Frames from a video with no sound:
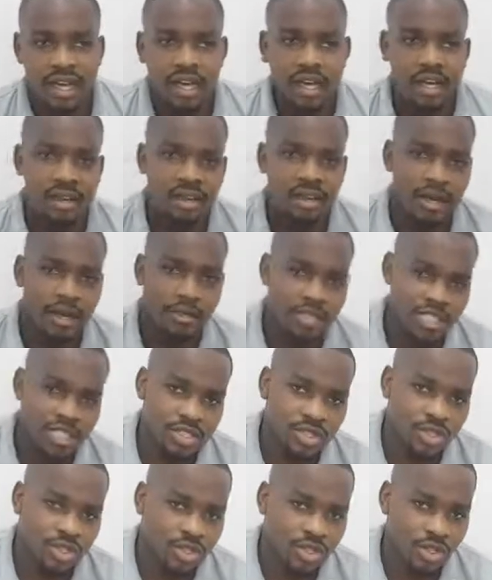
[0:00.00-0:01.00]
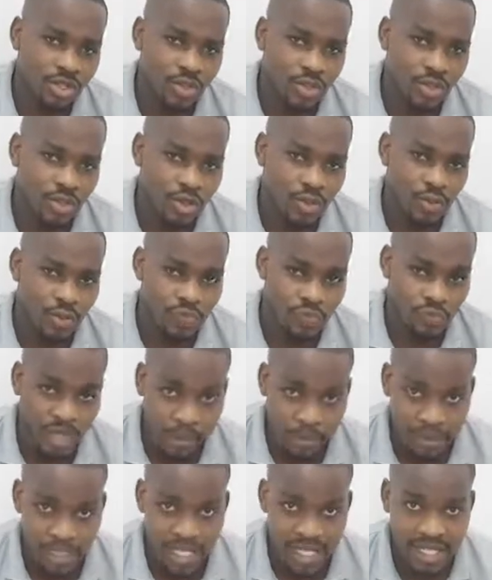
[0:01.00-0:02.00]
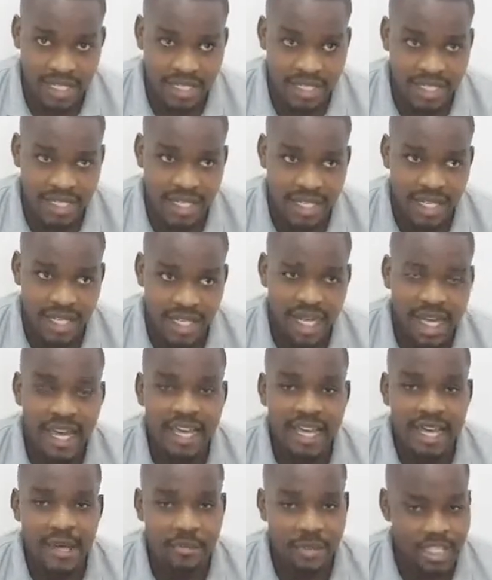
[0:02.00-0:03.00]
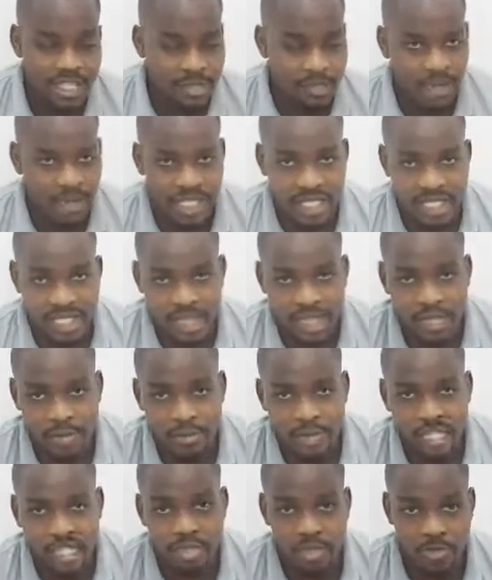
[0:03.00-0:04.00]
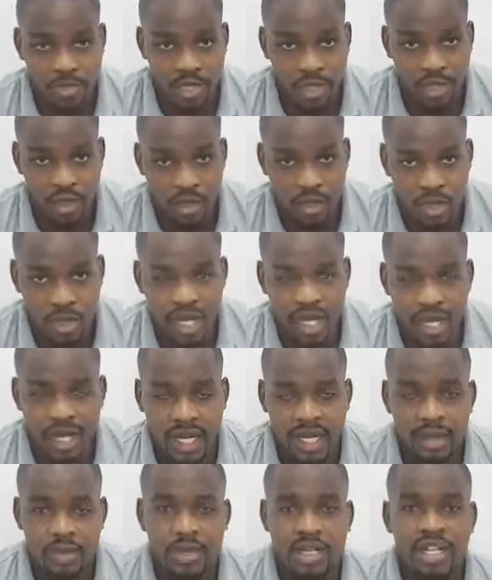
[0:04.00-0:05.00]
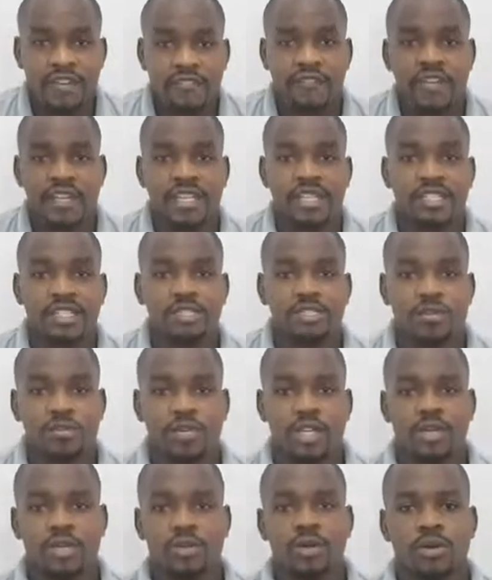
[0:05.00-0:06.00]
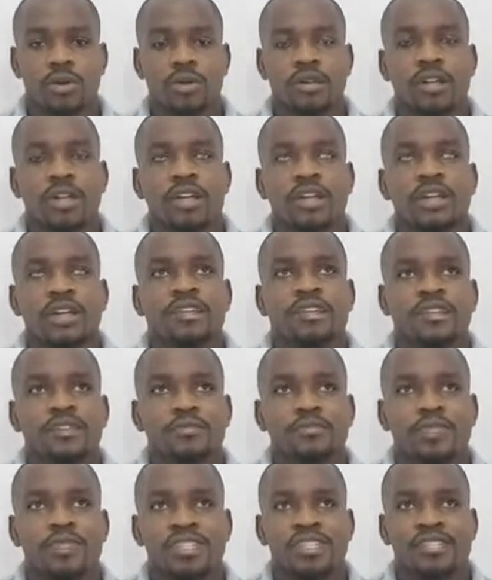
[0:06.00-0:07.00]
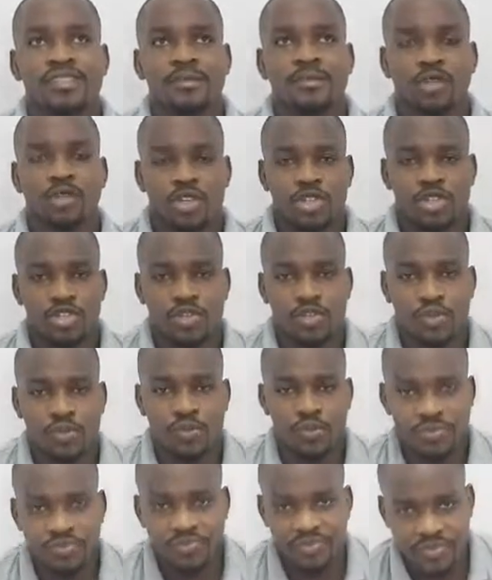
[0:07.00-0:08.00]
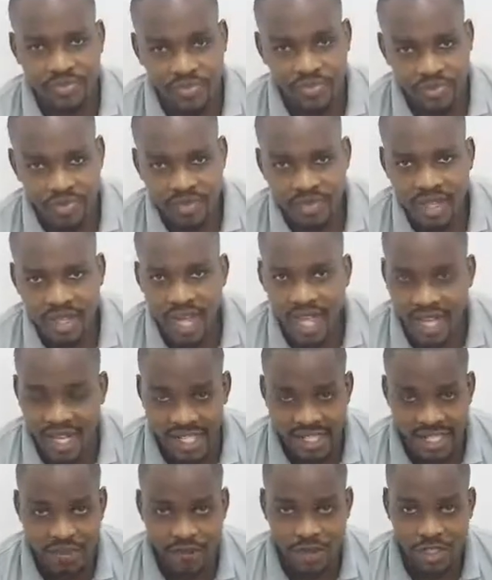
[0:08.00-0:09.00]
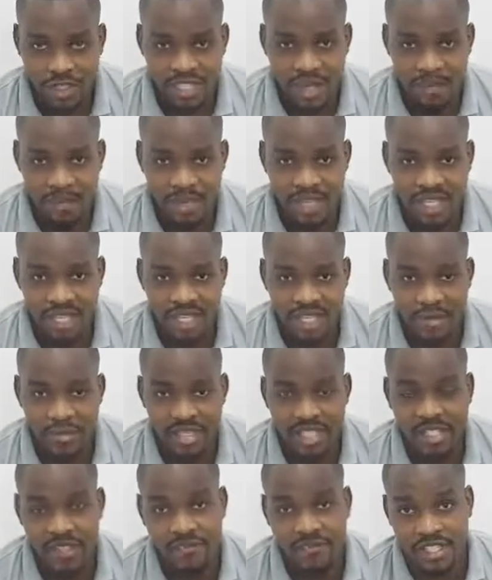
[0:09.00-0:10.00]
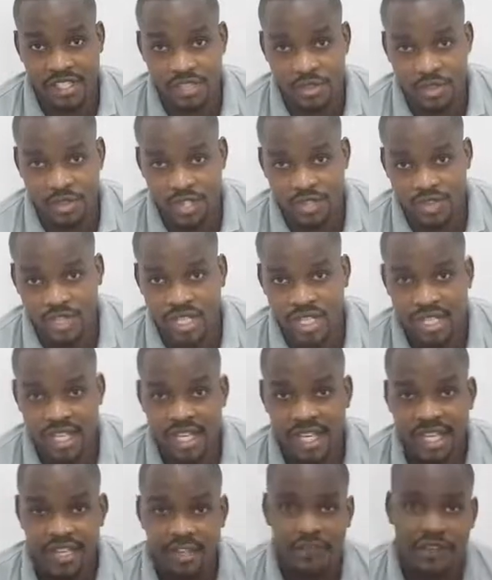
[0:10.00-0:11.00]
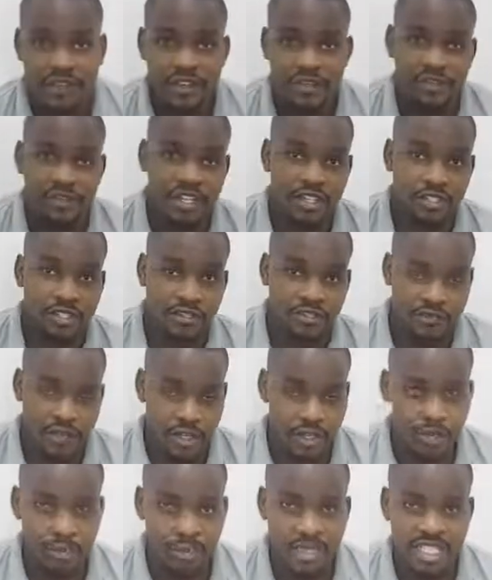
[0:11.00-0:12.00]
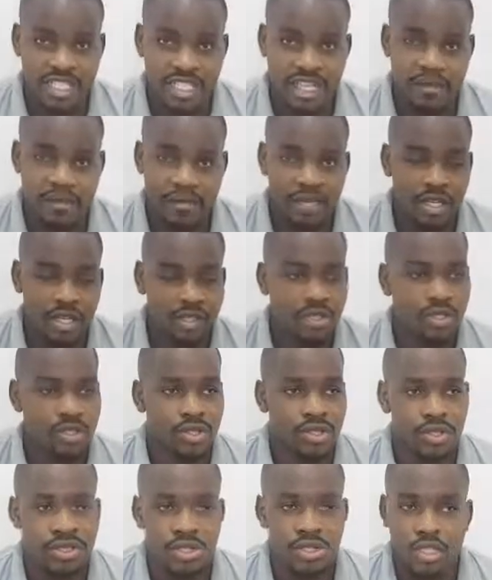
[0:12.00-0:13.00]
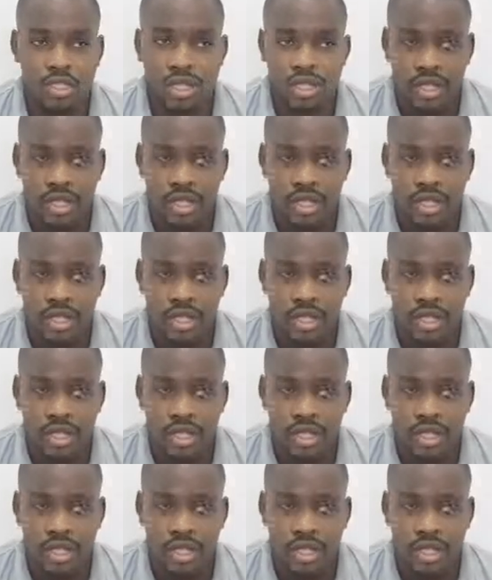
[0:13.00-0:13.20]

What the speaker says: I'll come into your place, I am expecting that place to be cool, and when I find it to be cool, that means I'm going to ask for something. Let me say, if it's a restaurant, if I find your environment calming, or